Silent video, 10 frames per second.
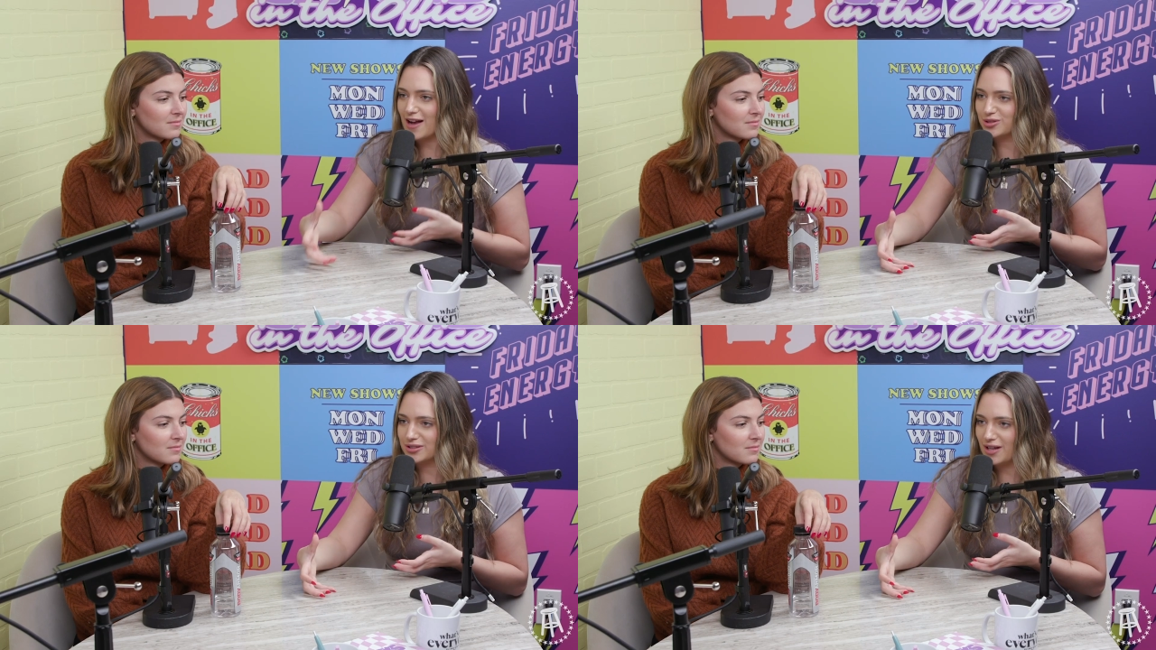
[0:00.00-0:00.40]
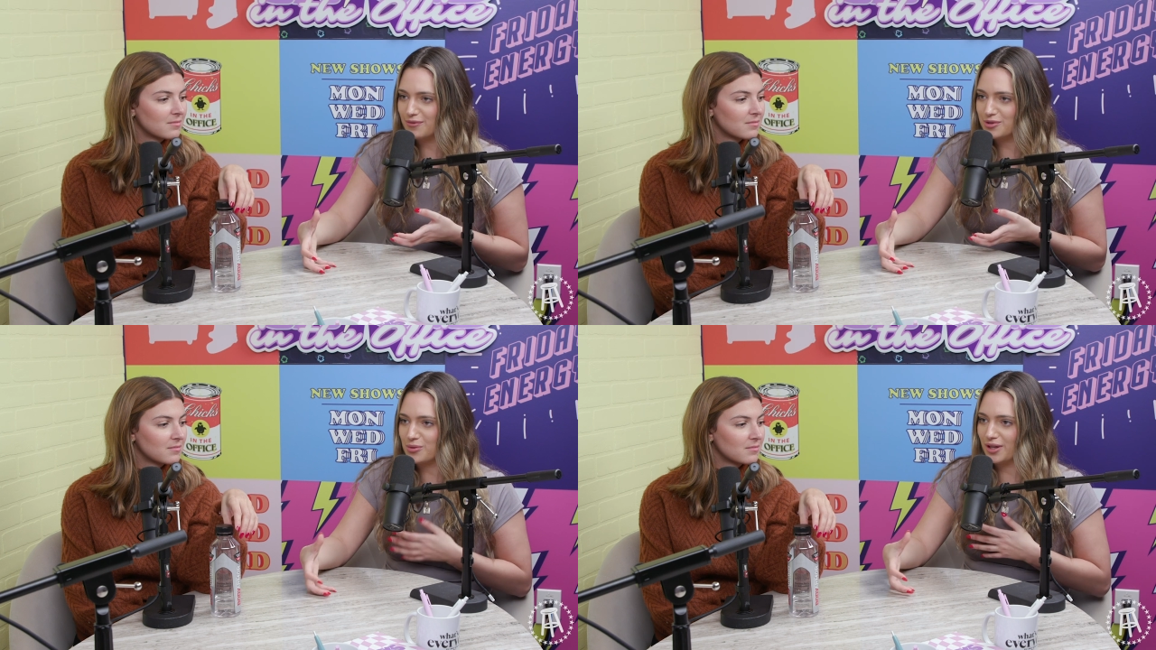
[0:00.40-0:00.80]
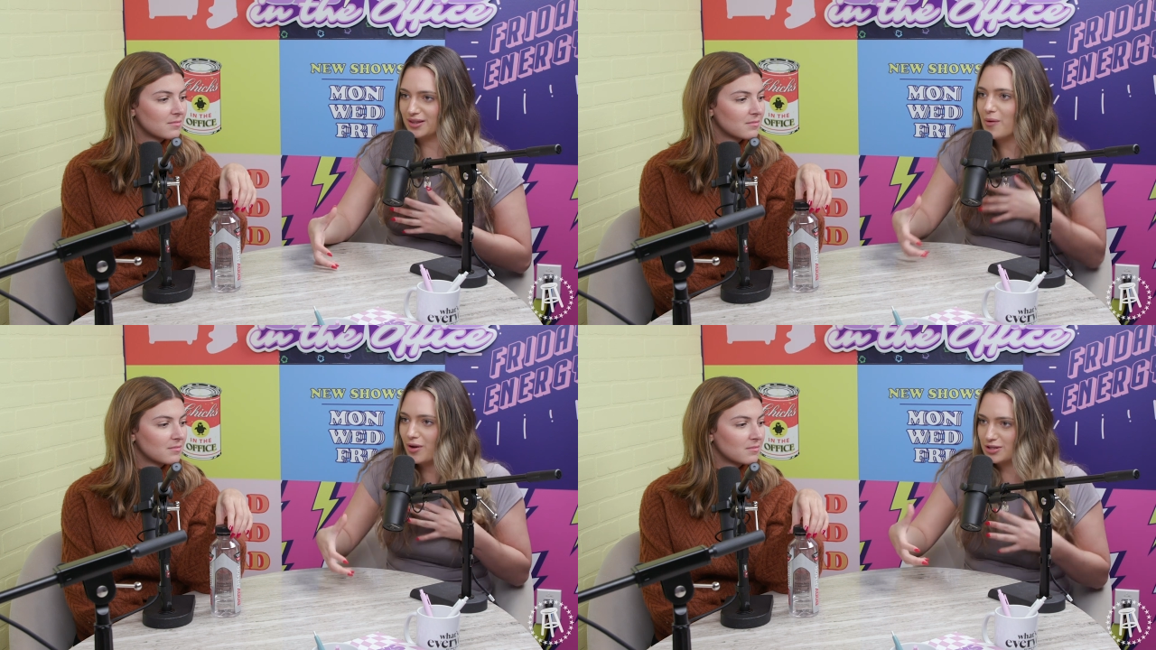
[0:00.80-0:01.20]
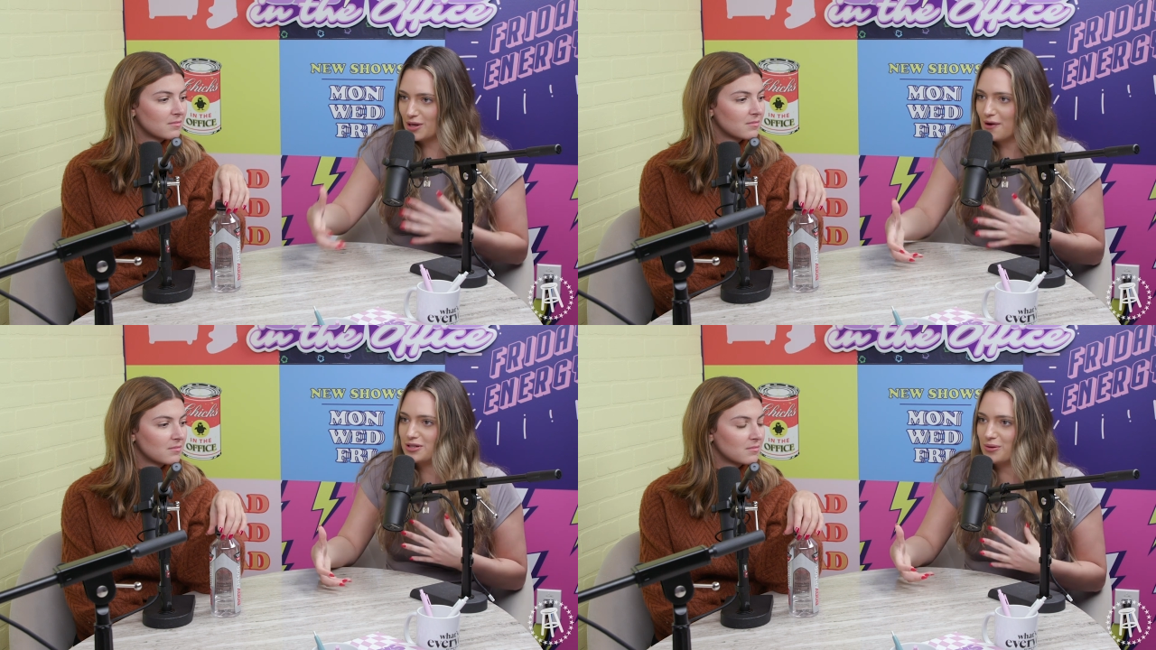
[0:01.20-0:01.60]
Speaker 1: actually in love with you, like they want to
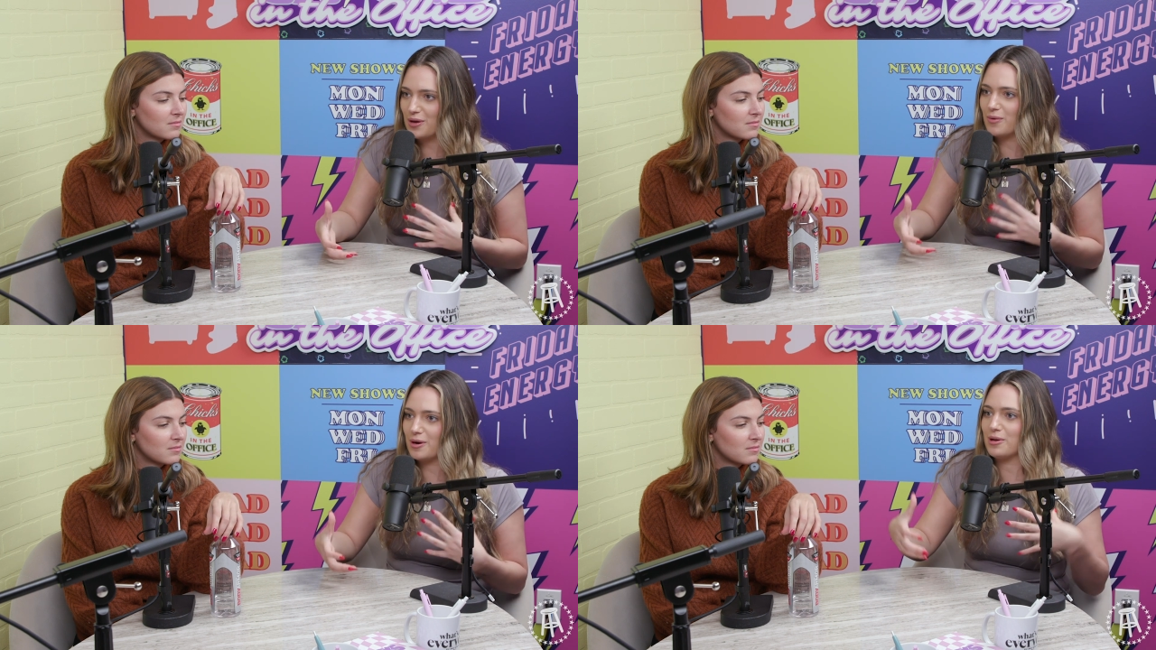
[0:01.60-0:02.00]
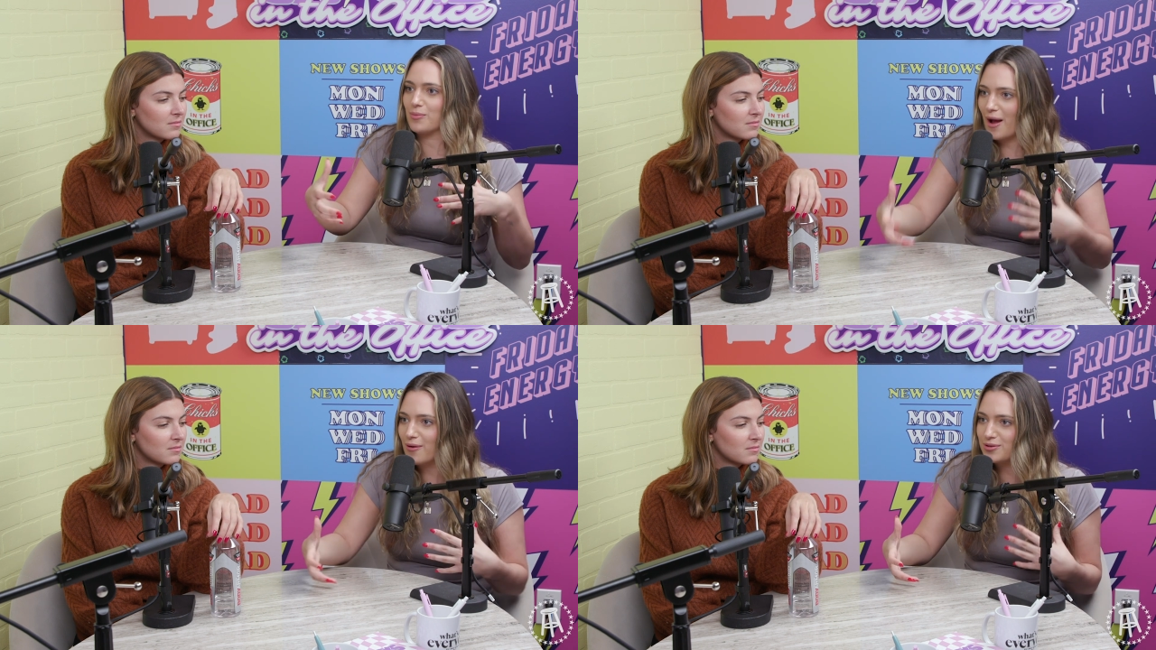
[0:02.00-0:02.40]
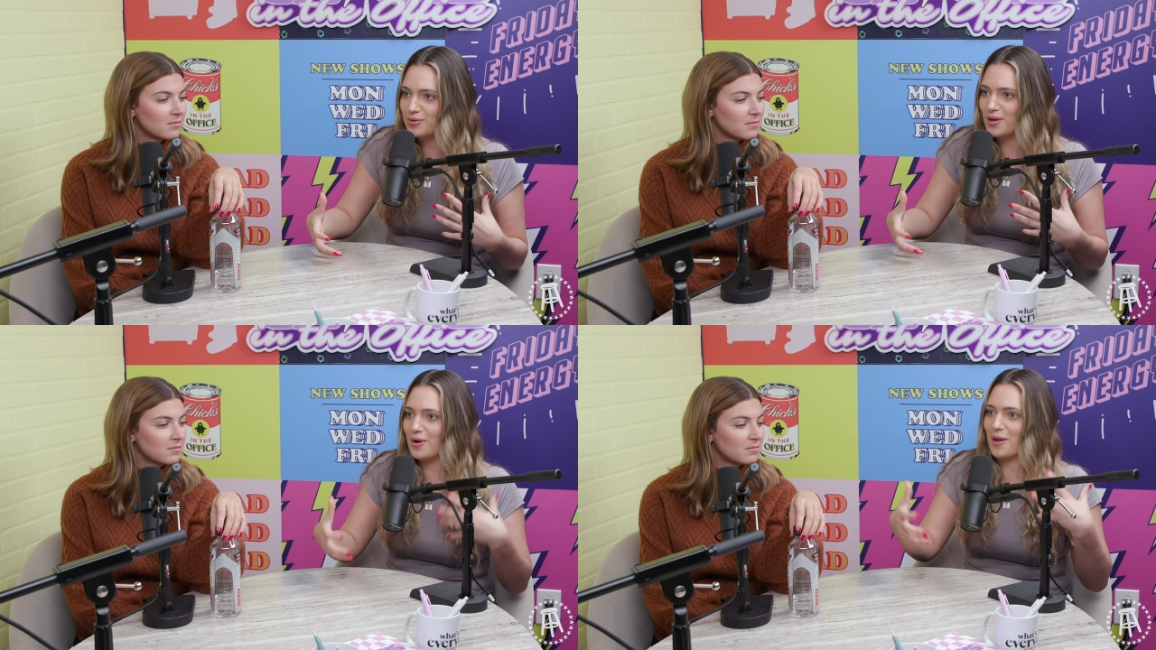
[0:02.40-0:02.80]
talk to you, they want to be around you, they exactly.